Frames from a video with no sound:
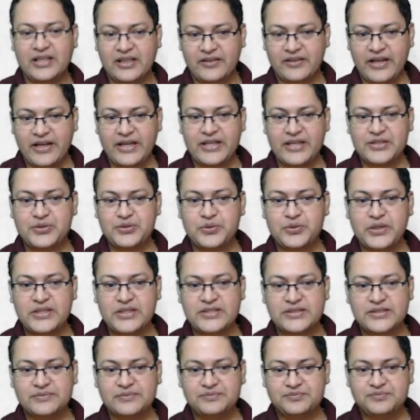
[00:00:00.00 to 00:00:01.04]
Right, dear
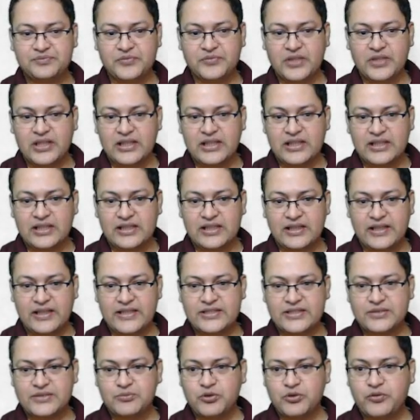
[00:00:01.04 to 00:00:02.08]
students?
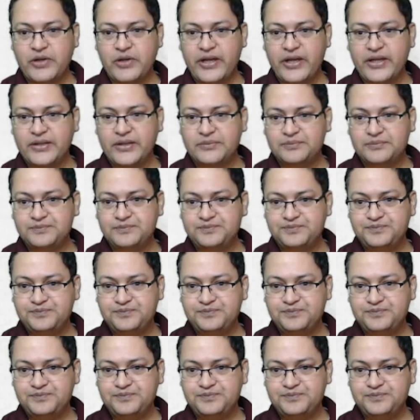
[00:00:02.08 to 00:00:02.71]
Let's move ahead.